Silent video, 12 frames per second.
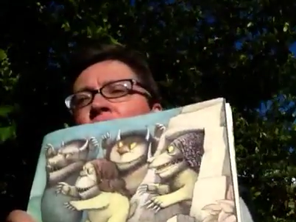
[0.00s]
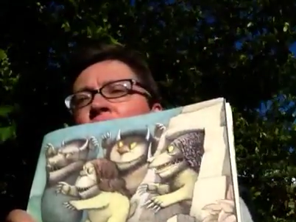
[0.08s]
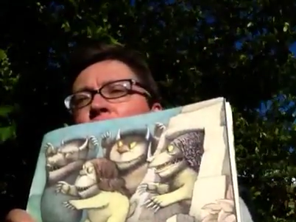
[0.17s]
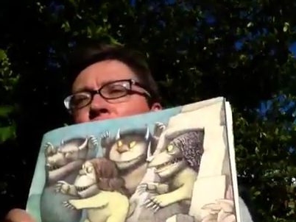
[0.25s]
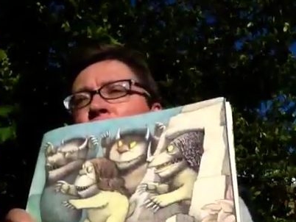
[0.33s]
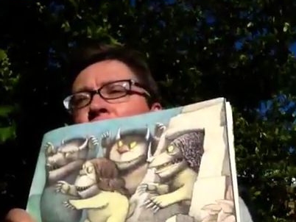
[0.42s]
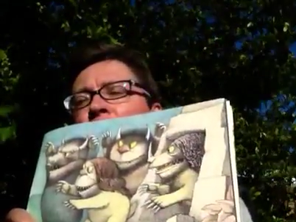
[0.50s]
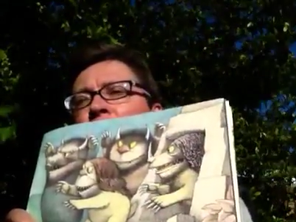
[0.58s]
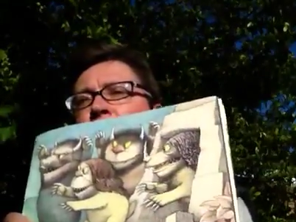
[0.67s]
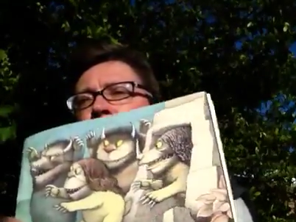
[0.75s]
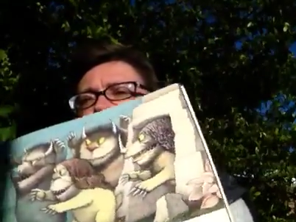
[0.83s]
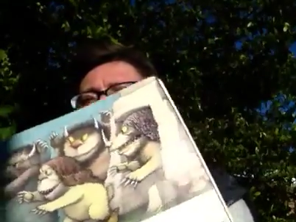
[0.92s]
his
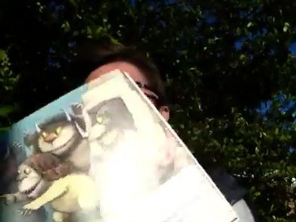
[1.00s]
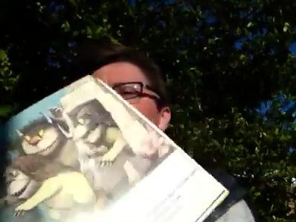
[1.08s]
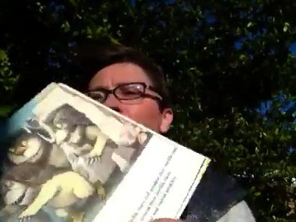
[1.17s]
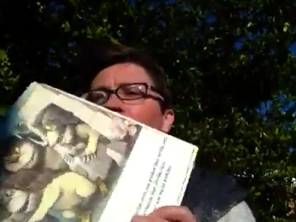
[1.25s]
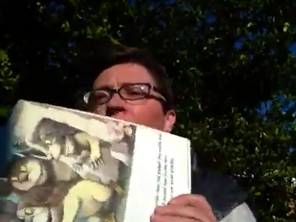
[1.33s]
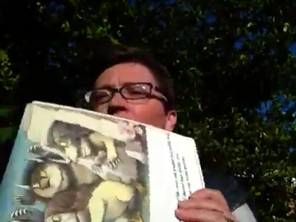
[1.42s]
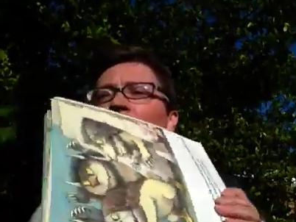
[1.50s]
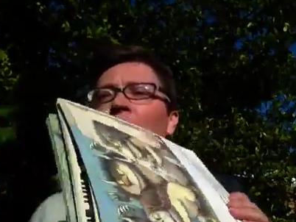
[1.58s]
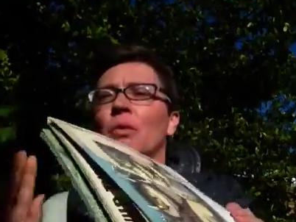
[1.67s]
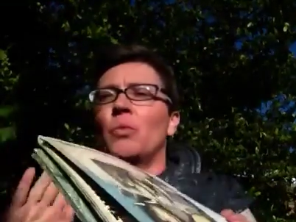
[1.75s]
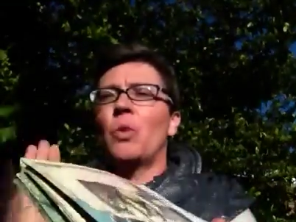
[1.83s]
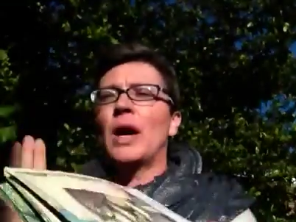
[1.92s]
private boat
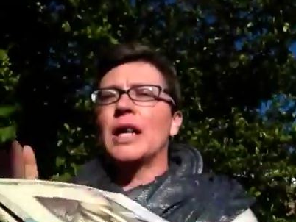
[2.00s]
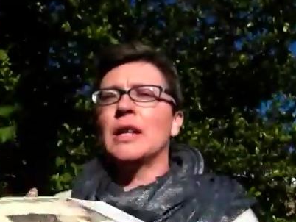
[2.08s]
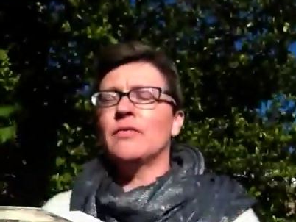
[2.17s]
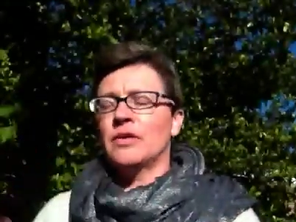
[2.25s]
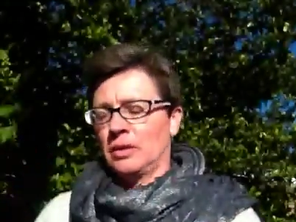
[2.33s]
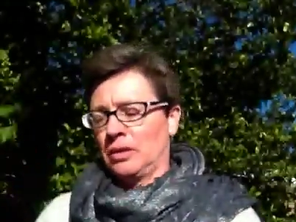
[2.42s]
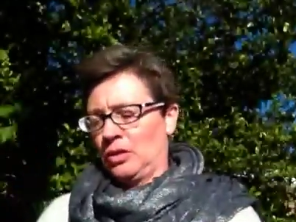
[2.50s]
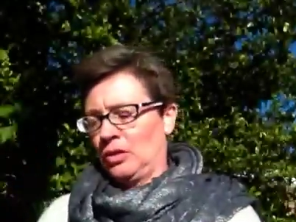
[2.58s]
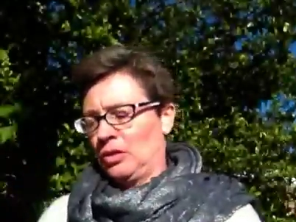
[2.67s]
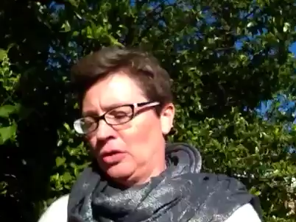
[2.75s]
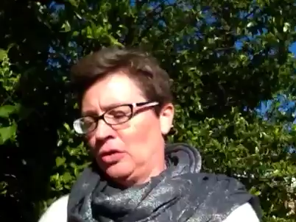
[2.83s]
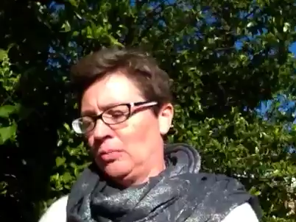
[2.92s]
and waved
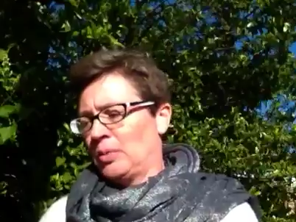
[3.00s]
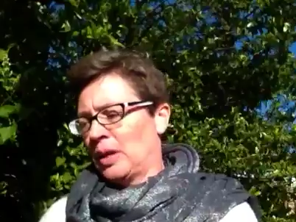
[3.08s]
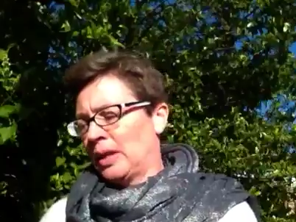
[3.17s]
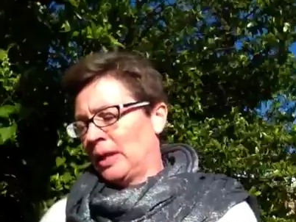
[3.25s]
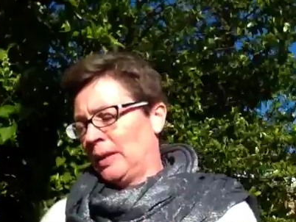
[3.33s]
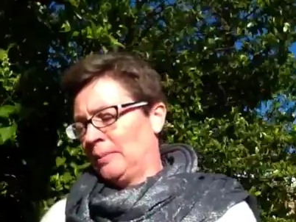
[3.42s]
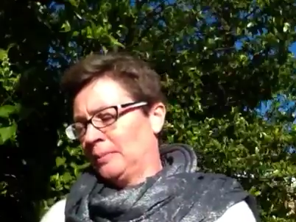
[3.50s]
goodbye.